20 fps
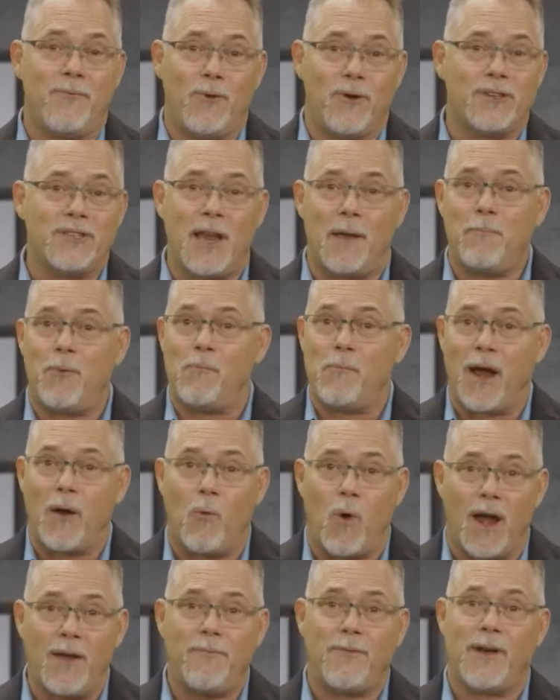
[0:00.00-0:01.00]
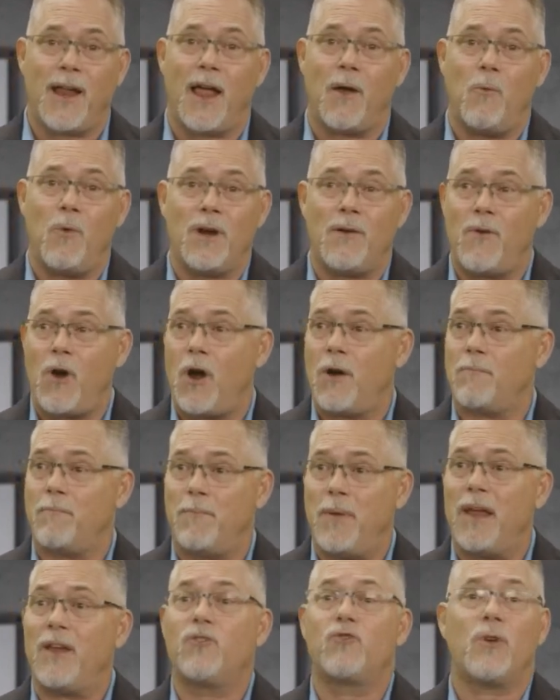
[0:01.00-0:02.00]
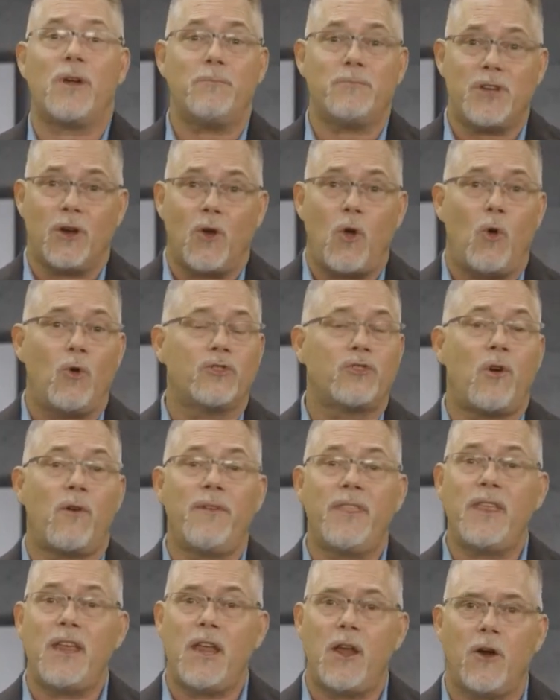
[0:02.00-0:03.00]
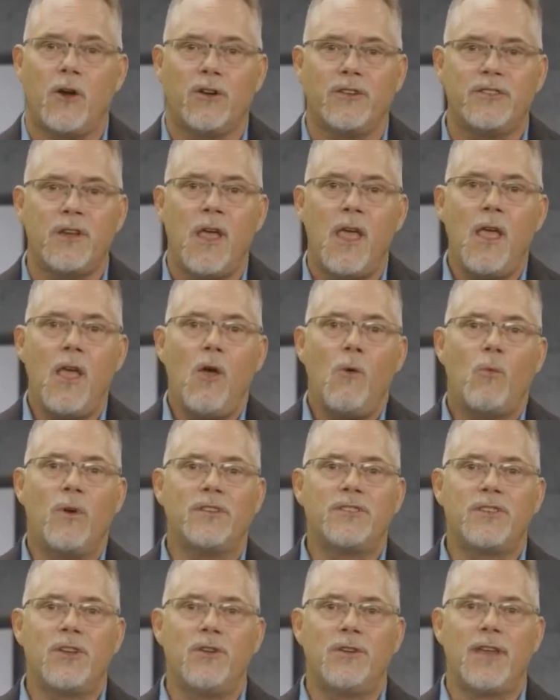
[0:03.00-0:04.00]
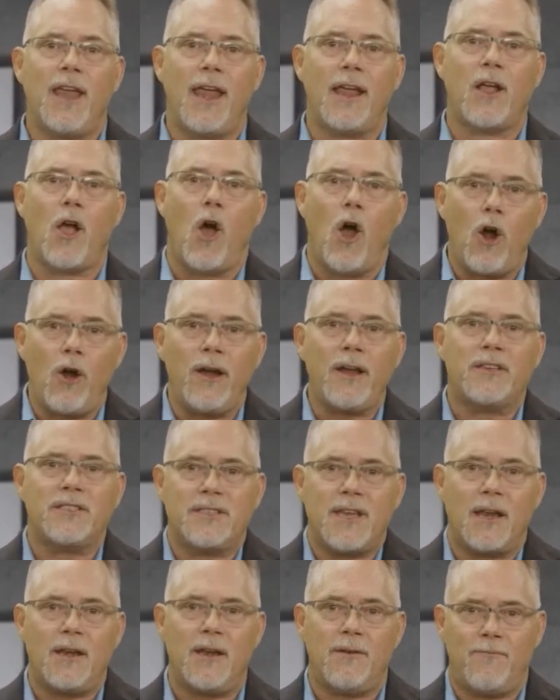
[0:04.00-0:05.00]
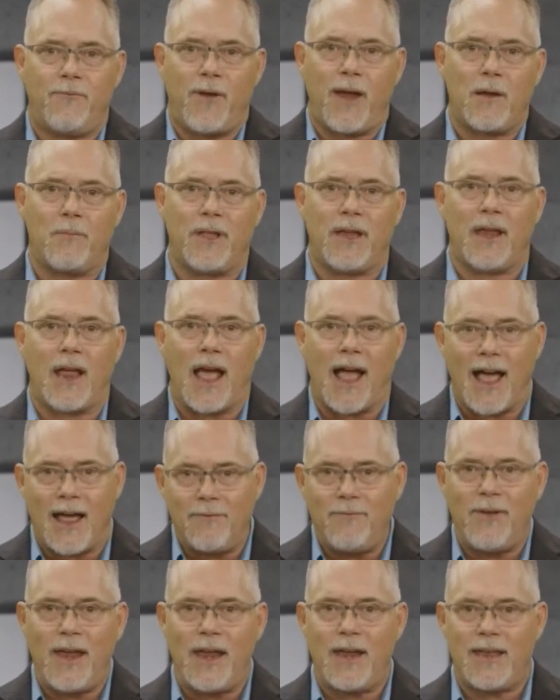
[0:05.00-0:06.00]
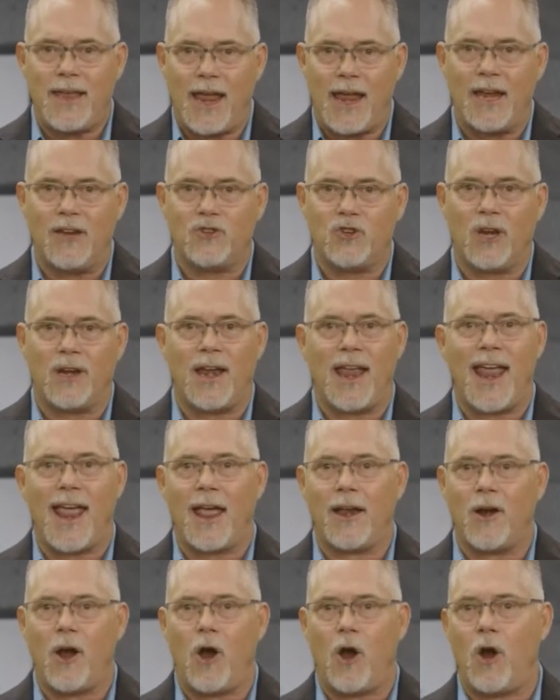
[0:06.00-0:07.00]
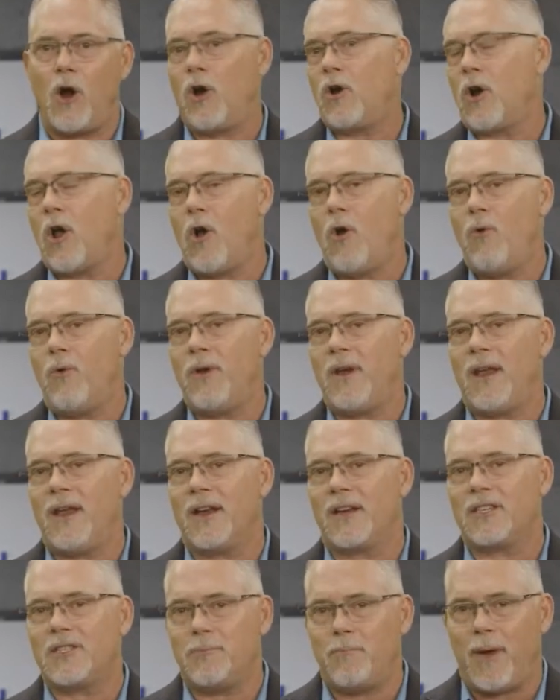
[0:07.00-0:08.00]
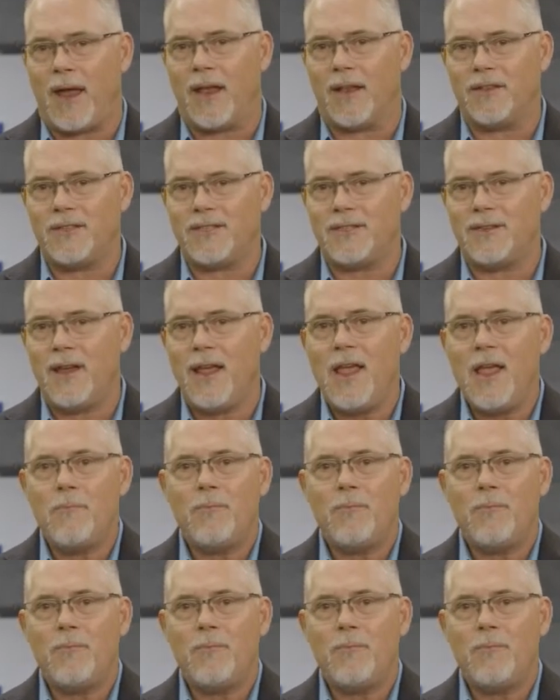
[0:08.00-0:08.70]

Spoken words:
For example, my wife and I, one of our big dreams and goals over the years was to take our extended family on vacation at our own expense.